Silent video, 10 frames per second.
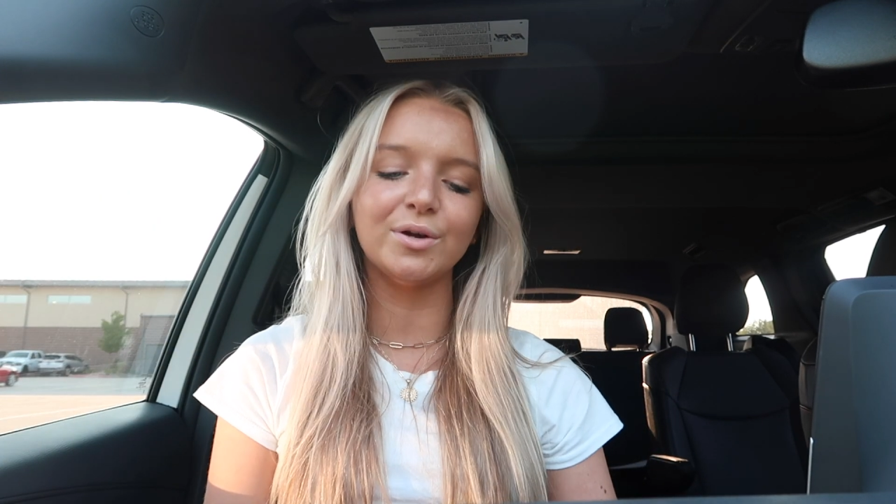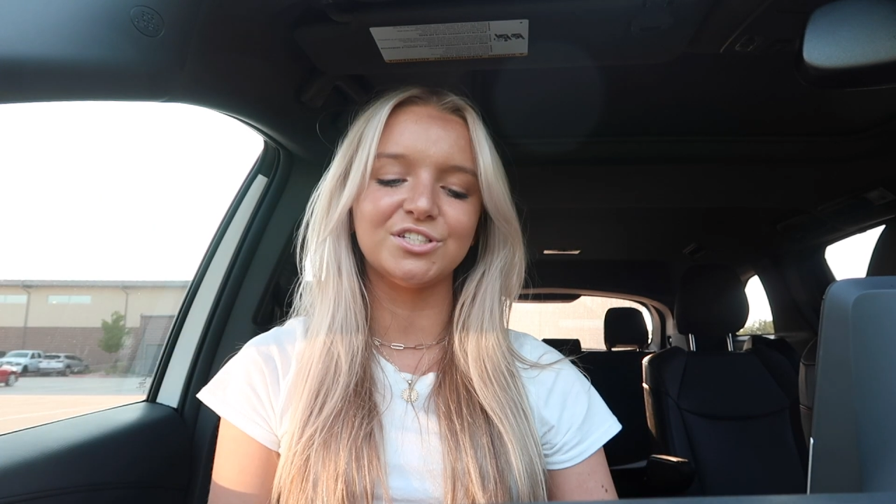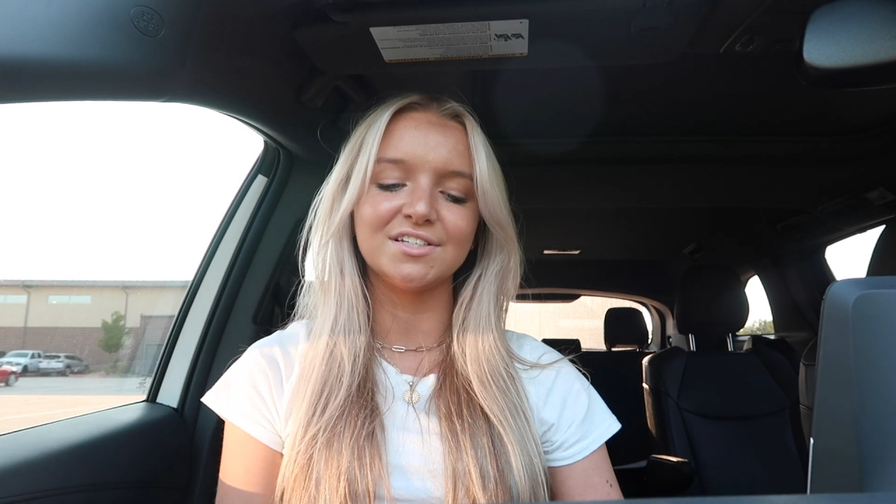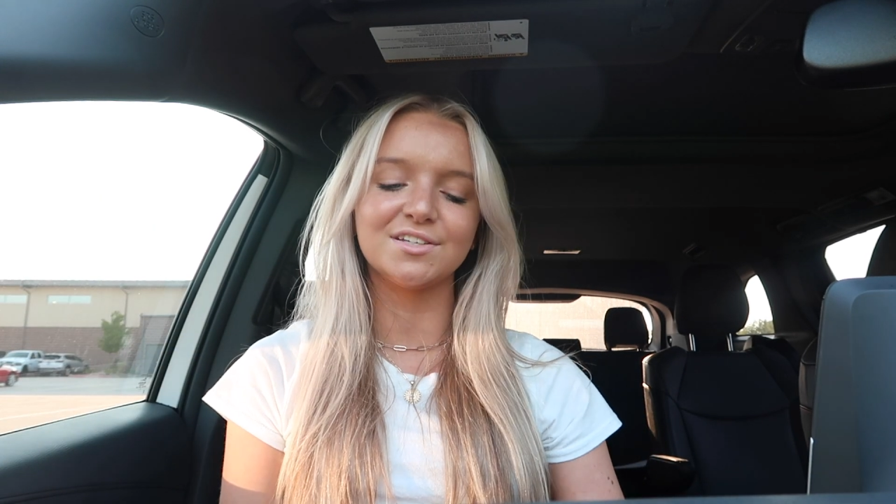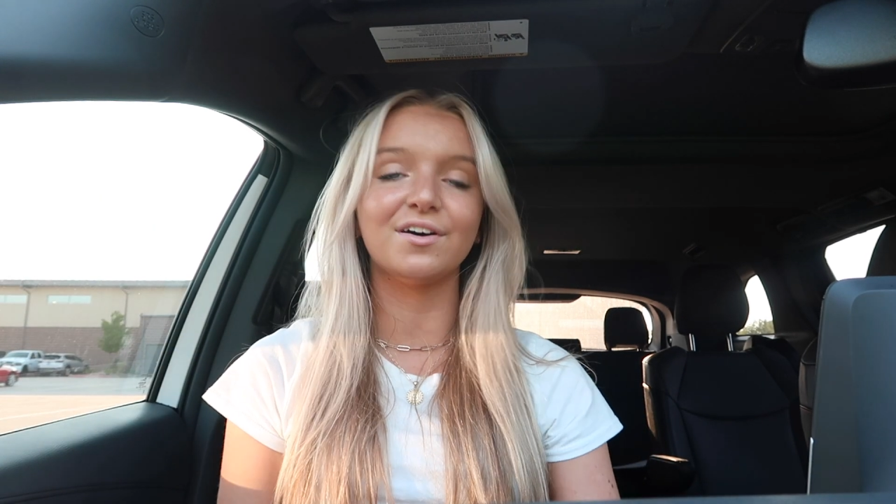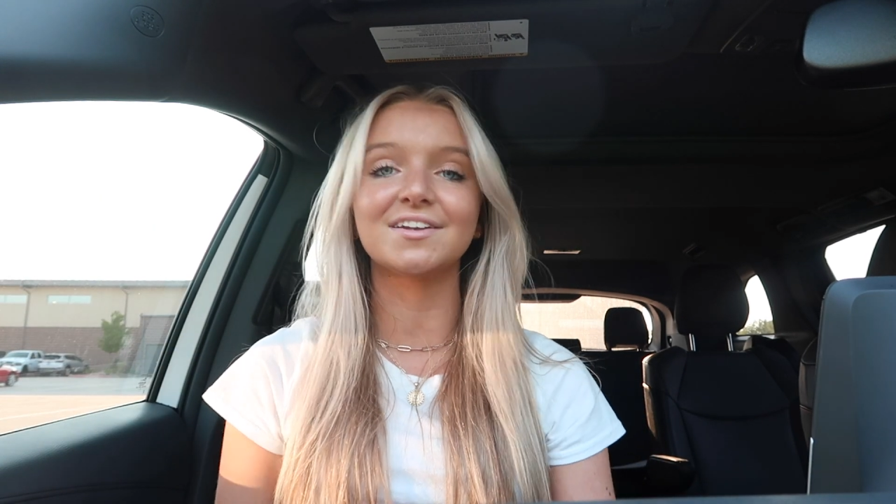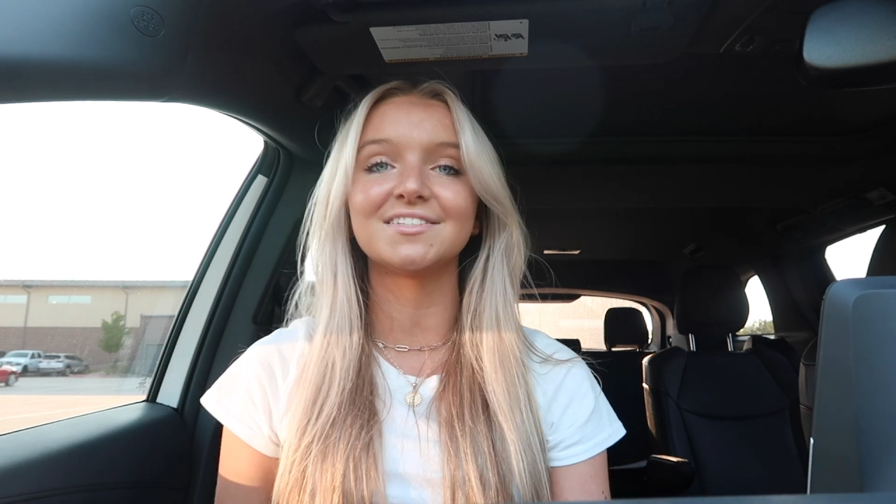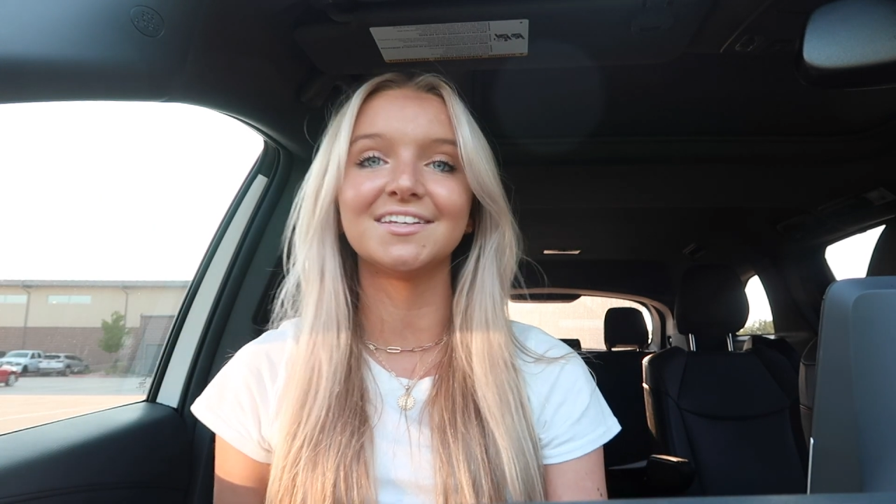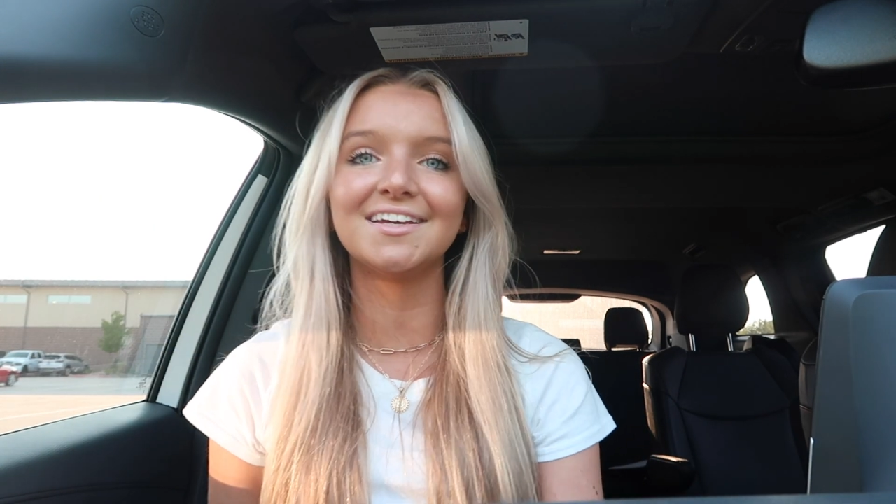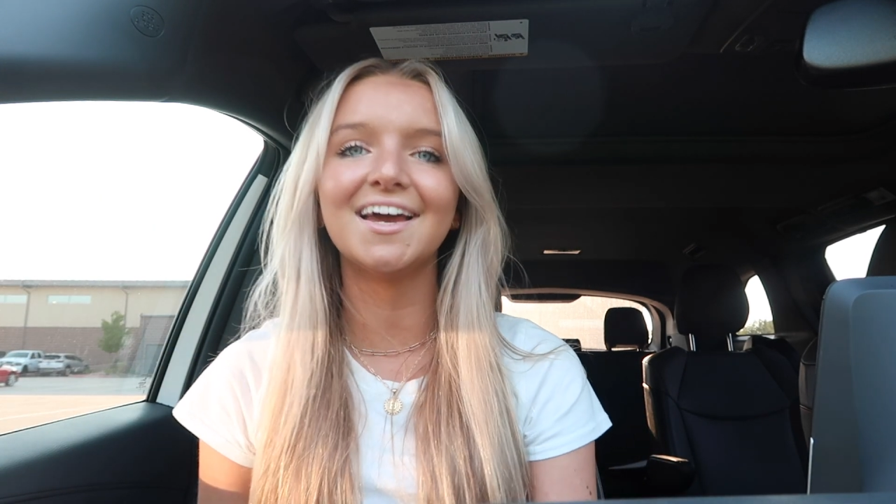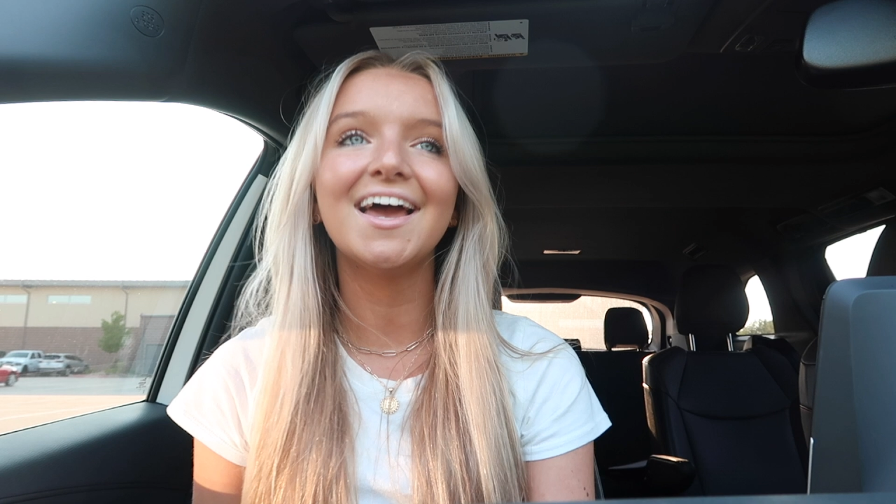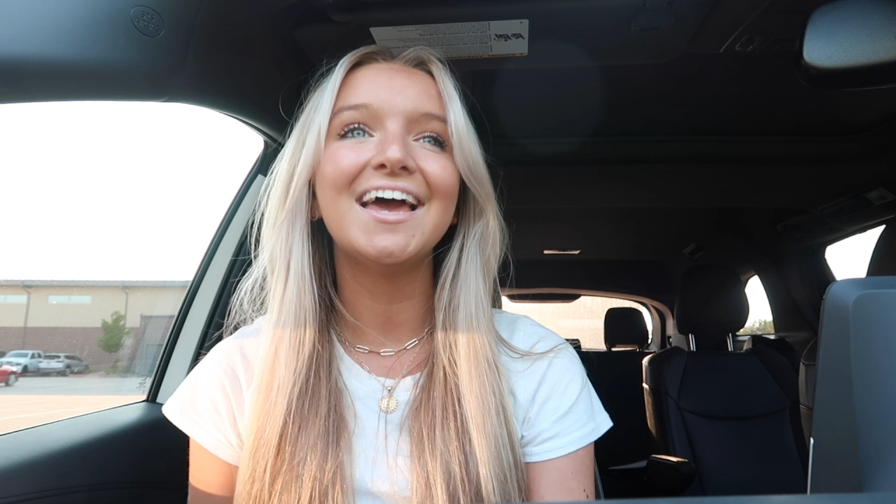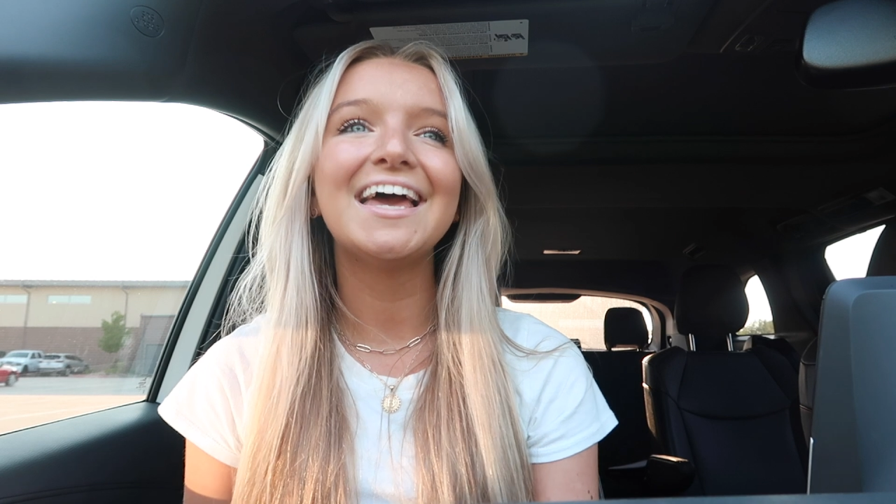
which is honestly